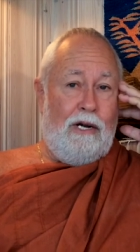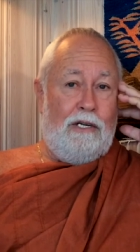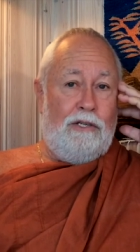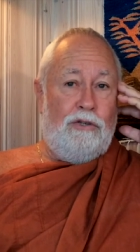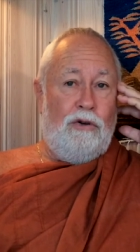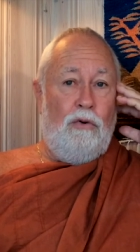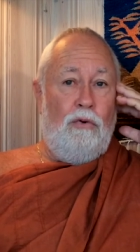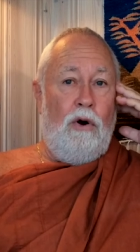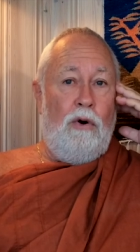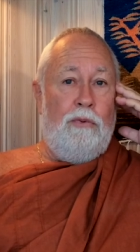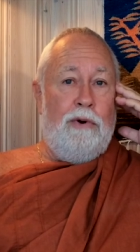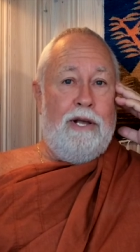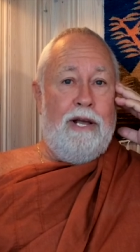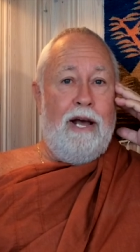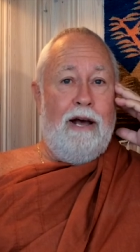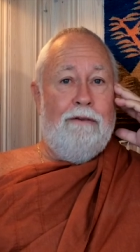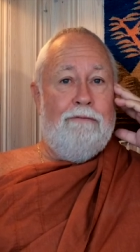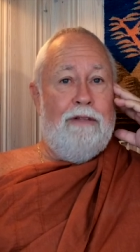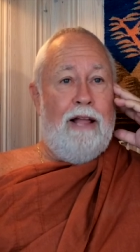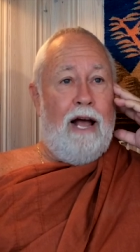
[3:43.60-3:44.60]
So, what we
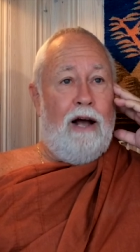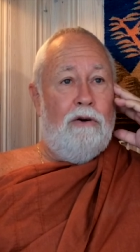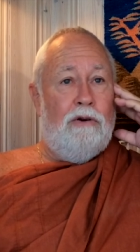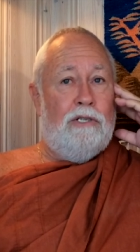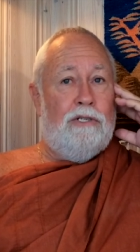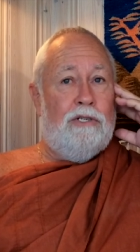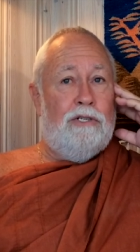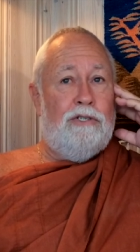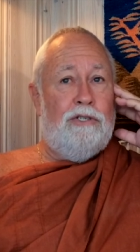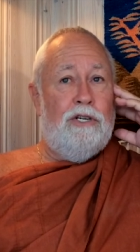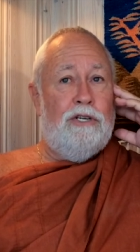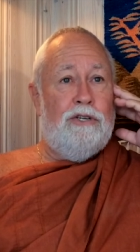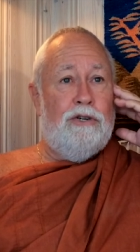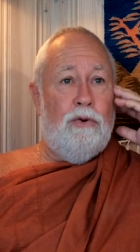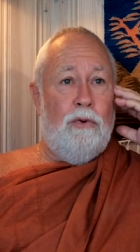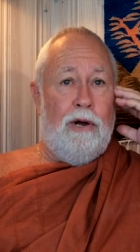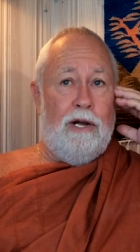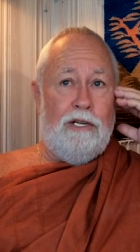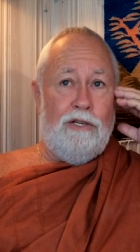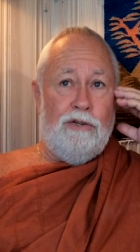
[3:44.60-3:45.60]
have now is a
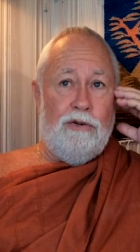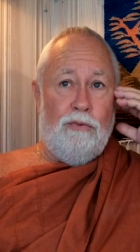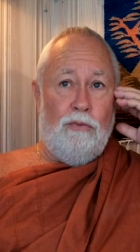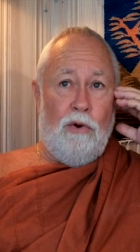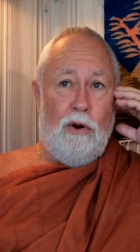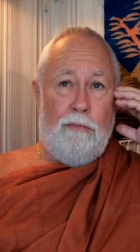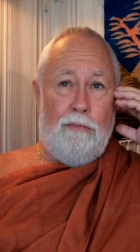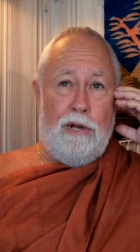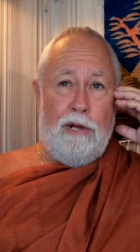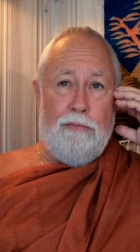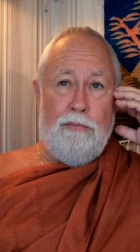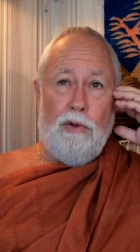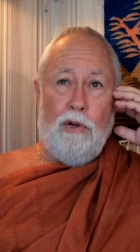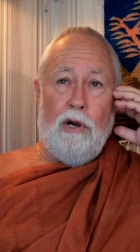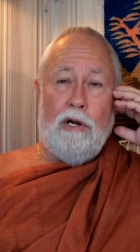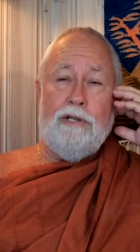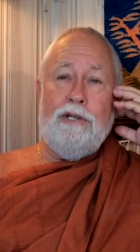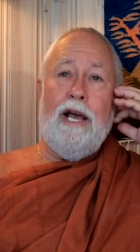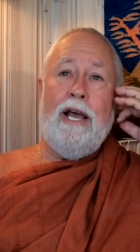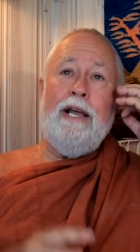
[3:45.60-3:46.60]
situation where people
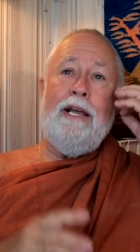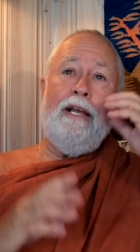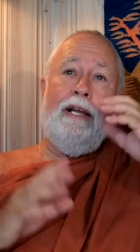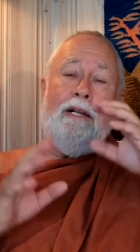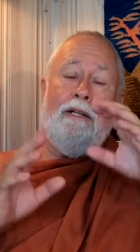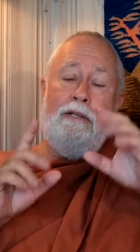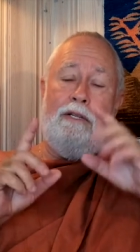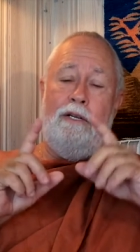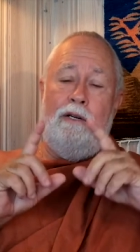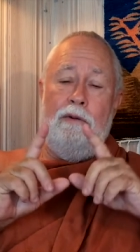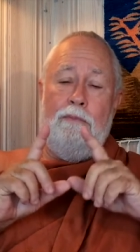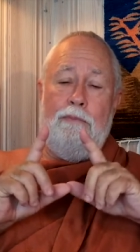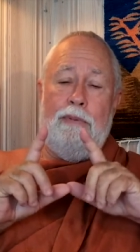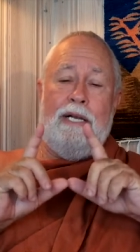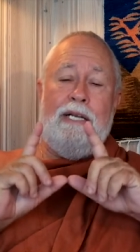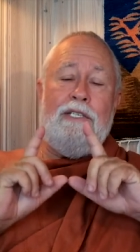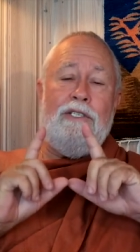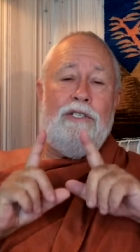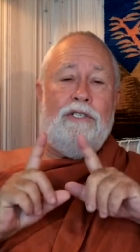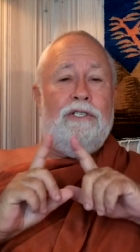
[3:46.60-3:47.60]
are taking little
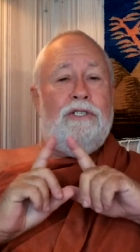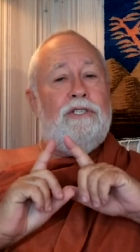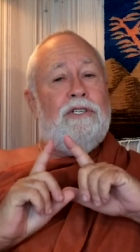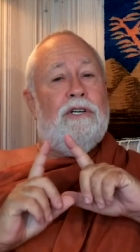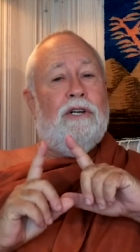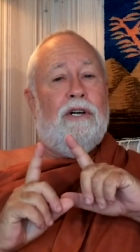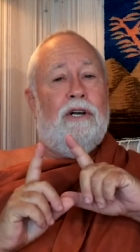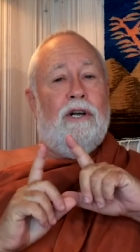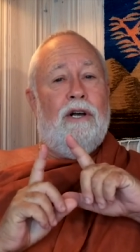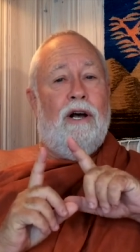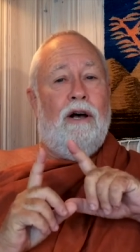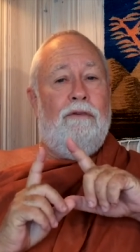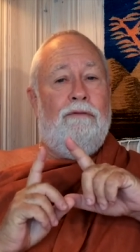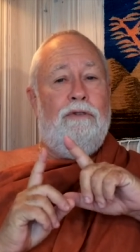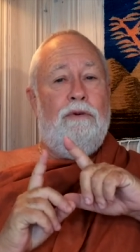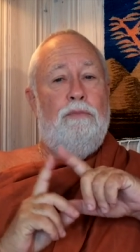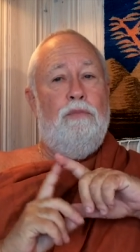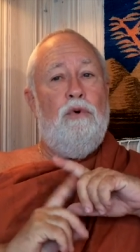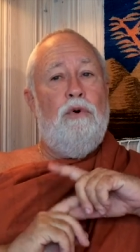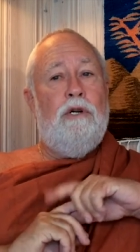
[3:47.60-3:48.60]
pieces of
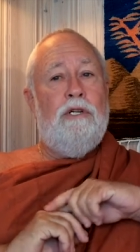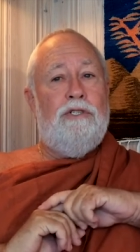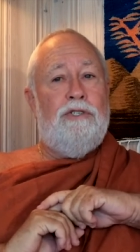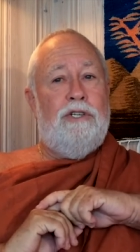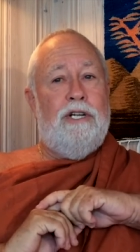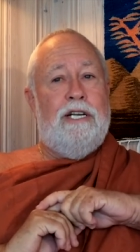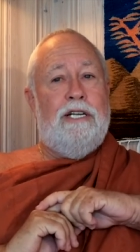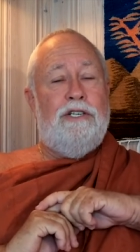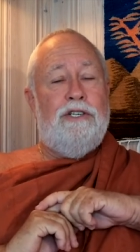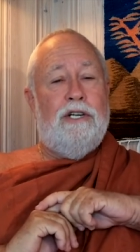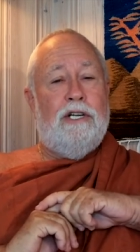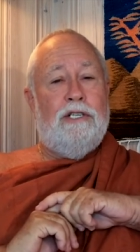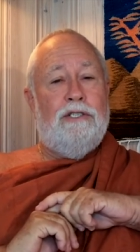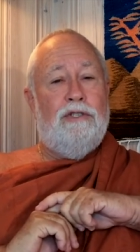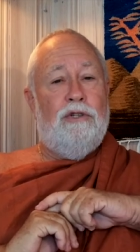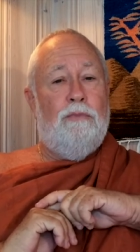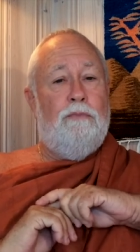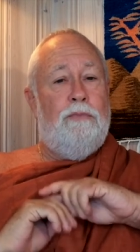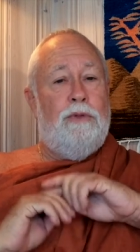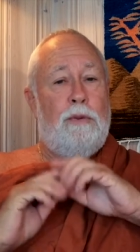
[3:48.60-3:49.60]
the Buddha's
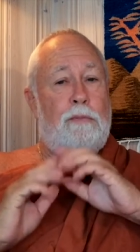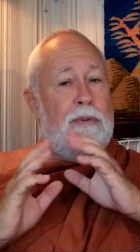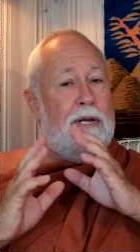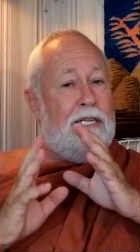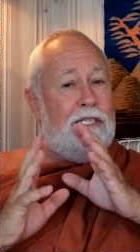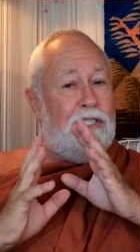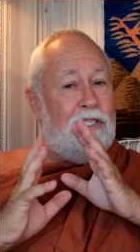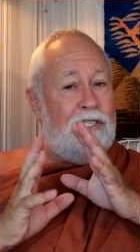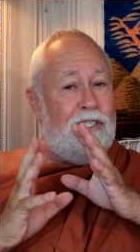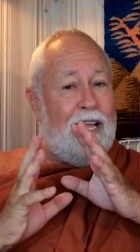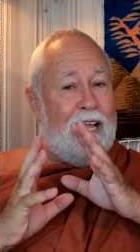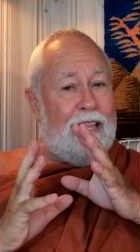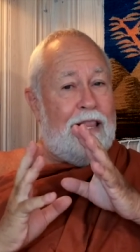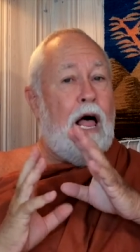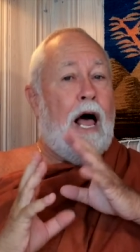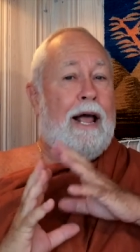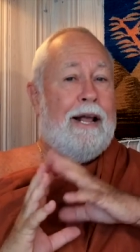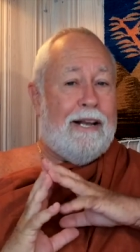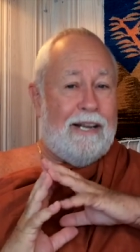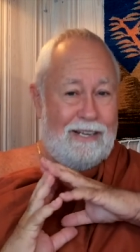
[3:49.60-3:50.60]
teachings, the, the pieces they
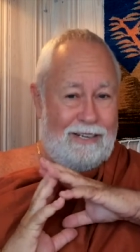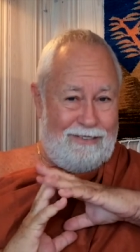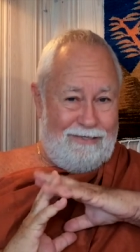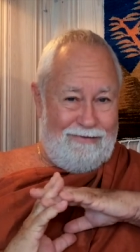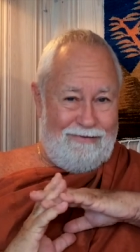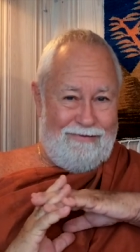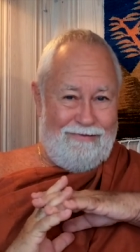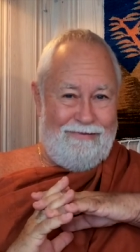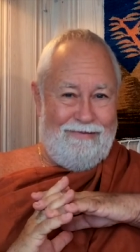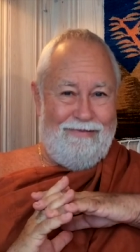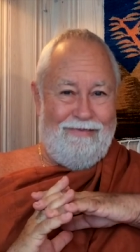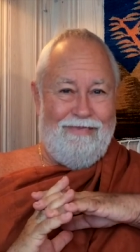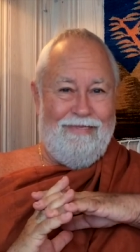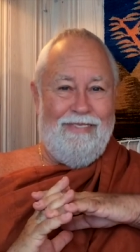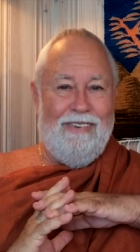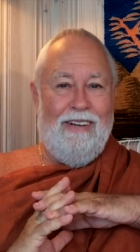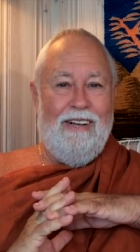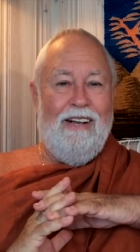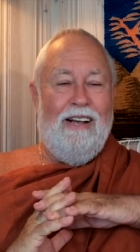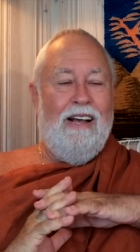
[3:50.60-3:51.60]
like,
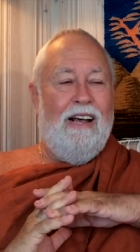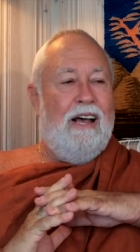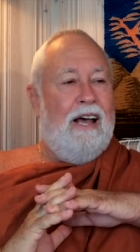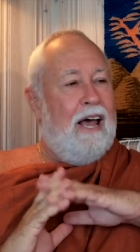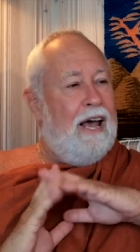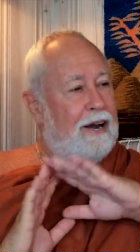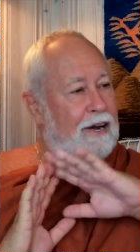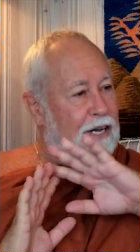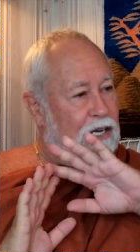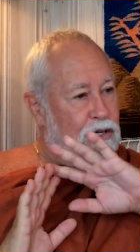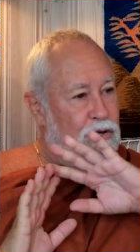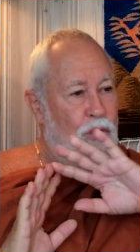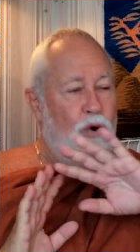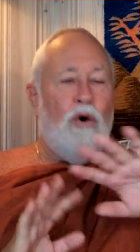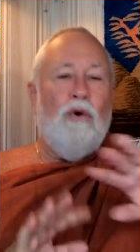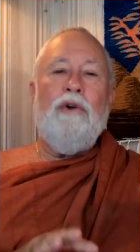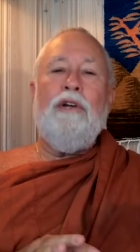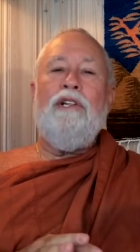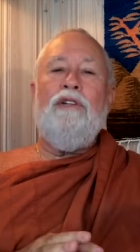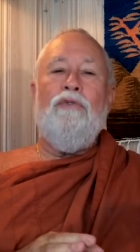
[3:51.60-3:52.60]
and
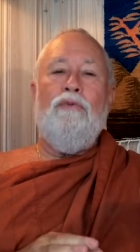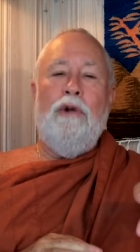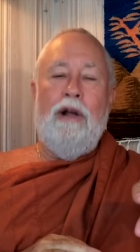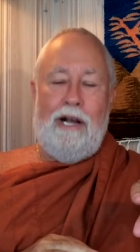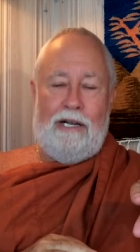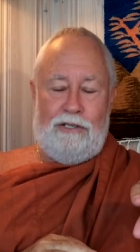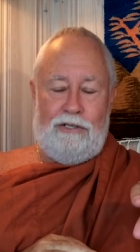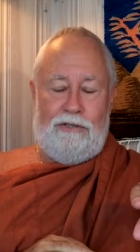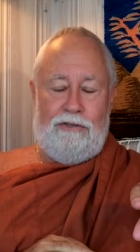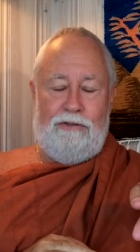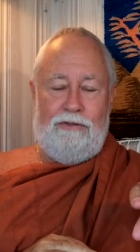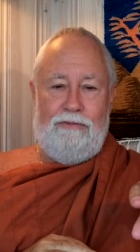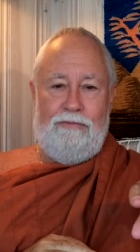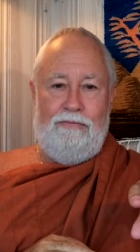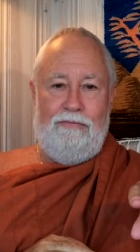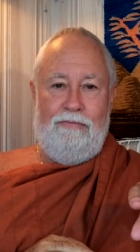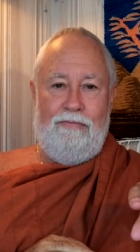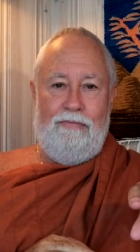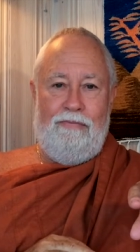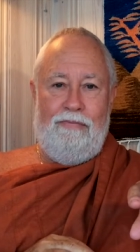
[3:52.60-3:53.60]
ignoring the rest.
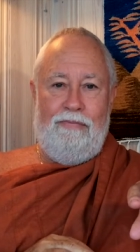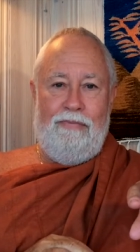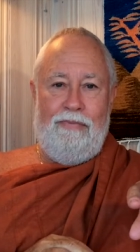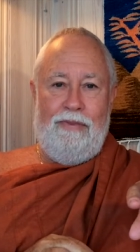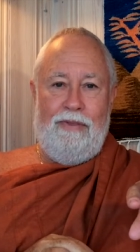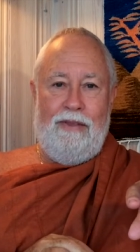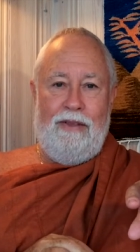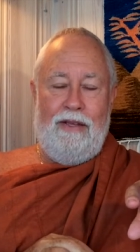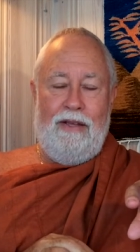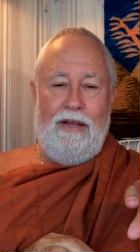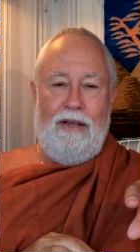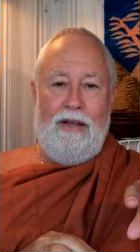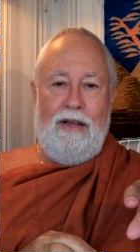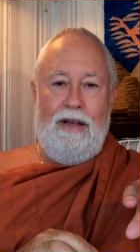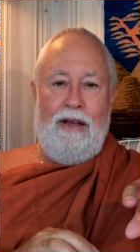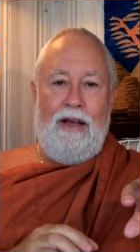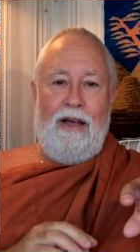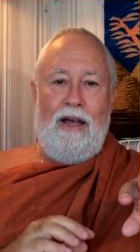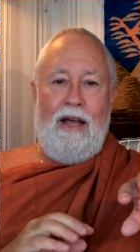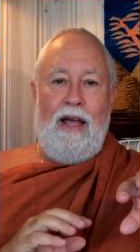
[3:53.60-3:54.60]

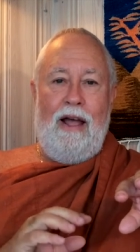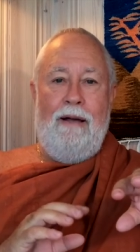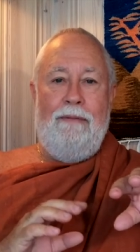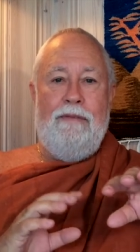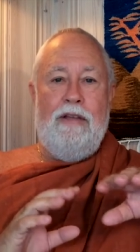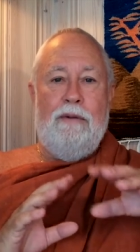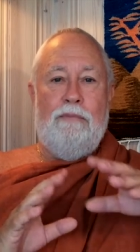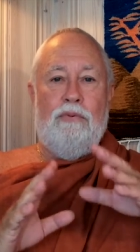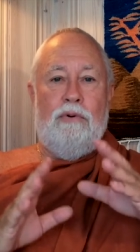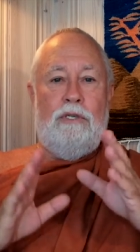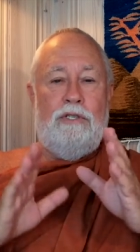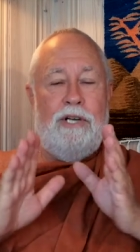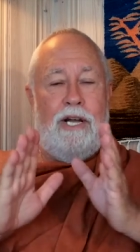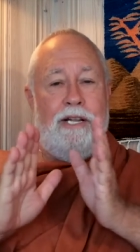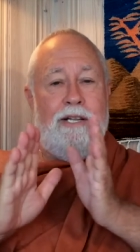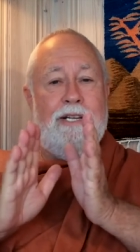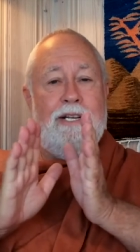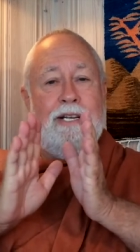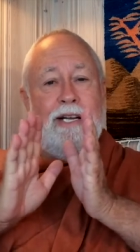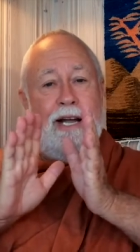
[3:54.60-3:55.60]
And they're
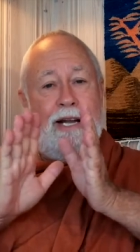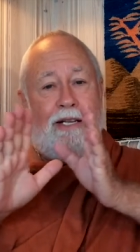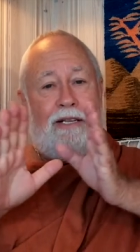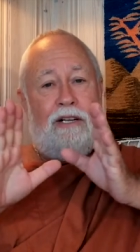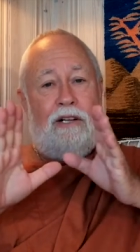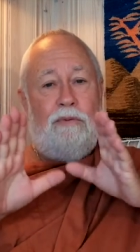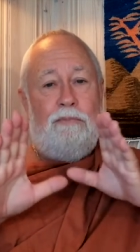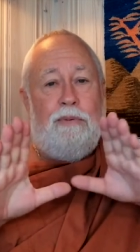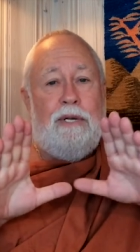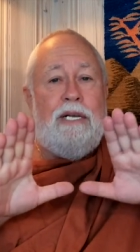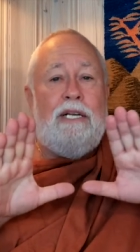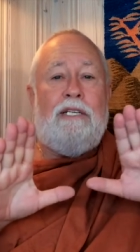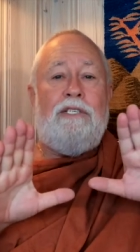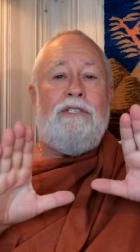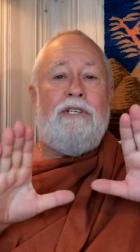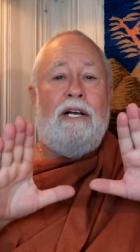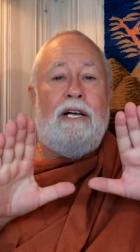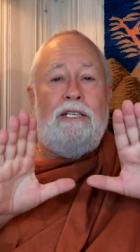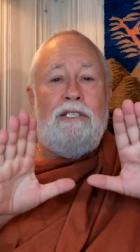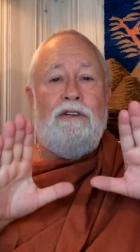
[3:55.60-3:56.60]
presenting that little
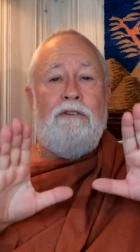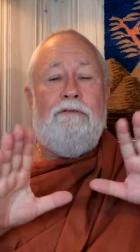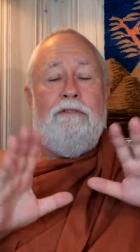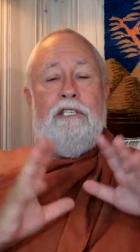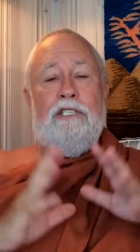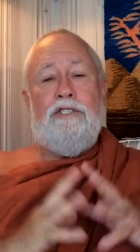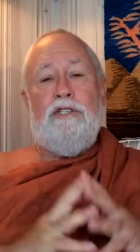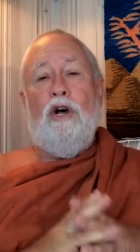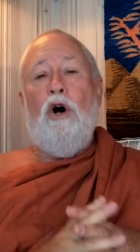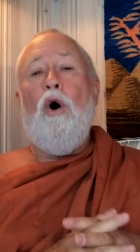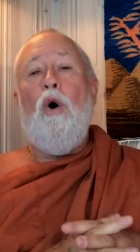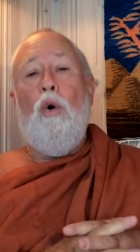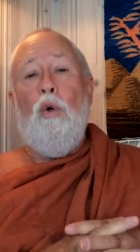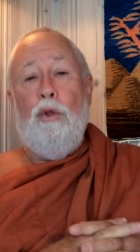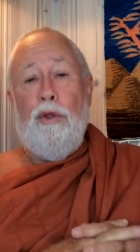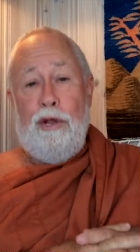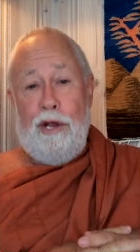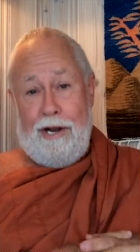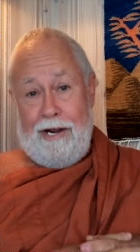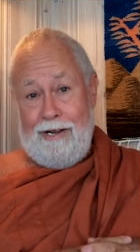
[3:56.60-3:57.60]
piece as if it's the whole
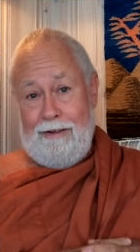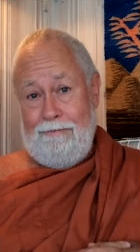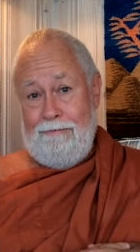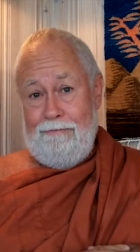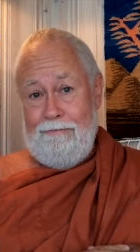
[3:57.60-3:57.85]
thing.